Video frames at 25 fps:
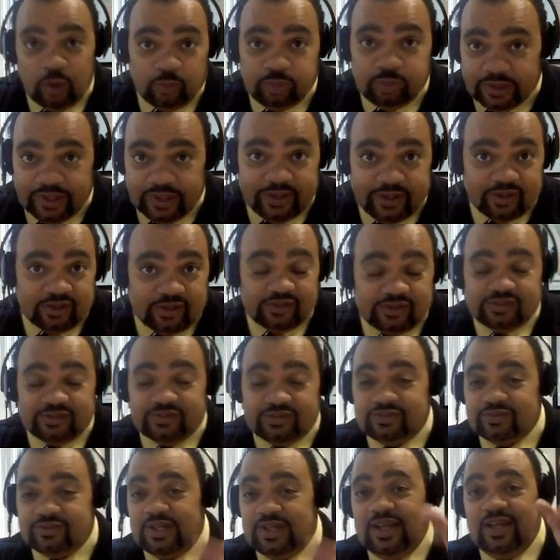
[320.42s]

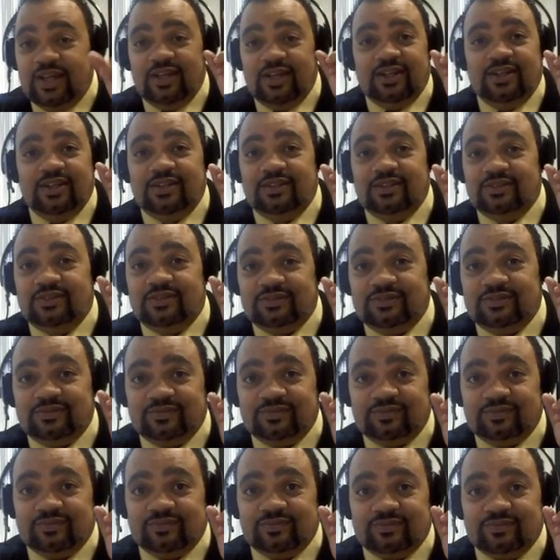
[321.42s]
players, and
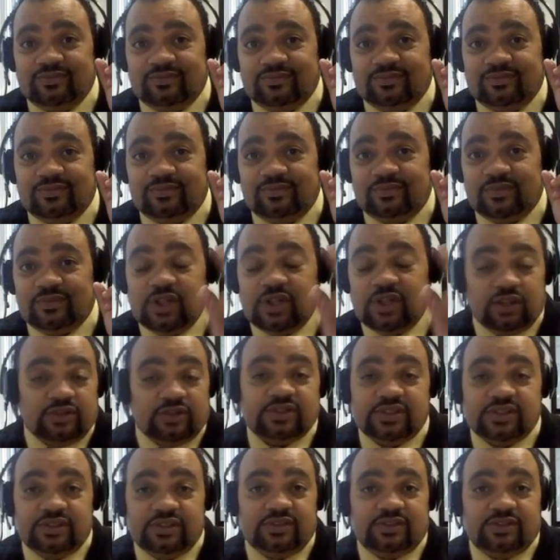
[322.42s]

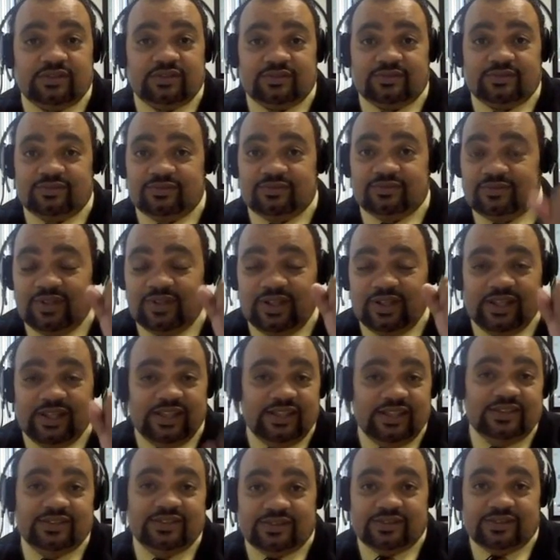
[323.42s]
Colton's
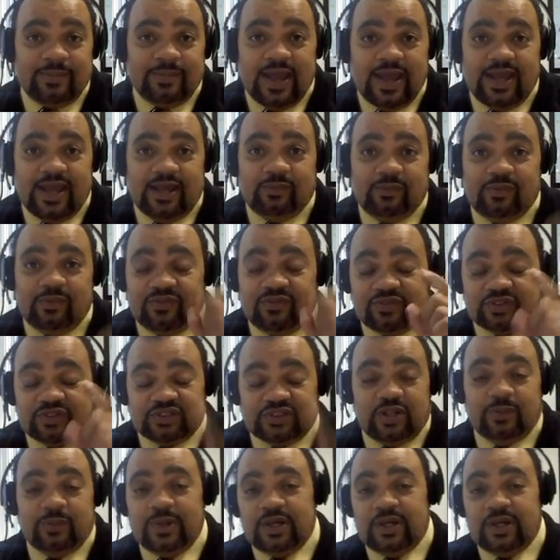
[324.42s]
he's the man with for sale by